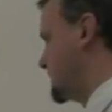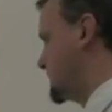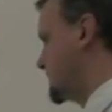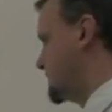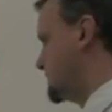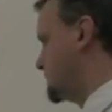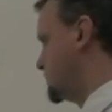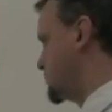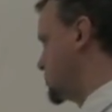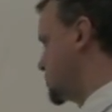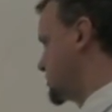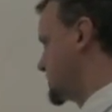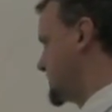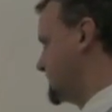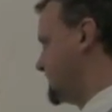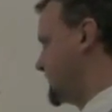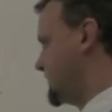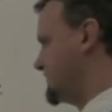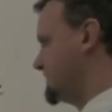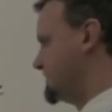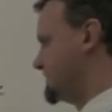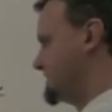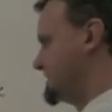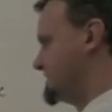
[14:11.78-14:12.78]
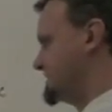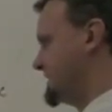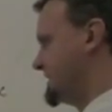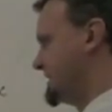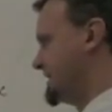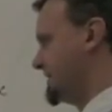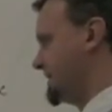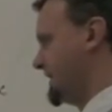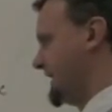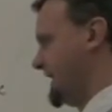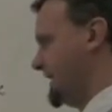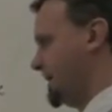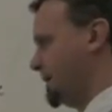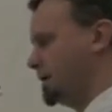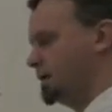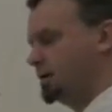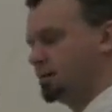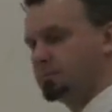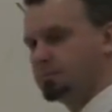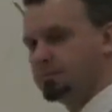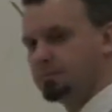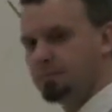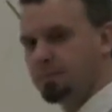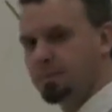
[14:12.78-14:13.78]
which is conveniently sitting
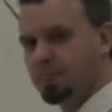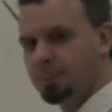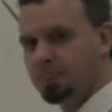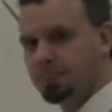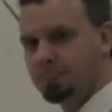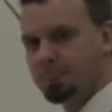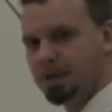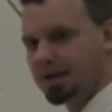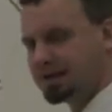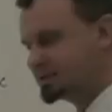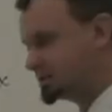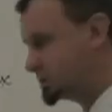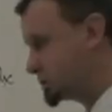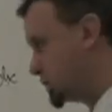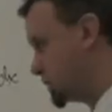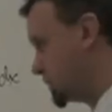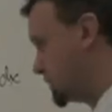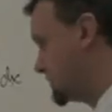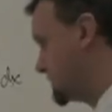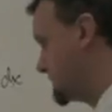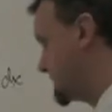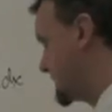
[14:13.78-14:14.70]
there. That's good.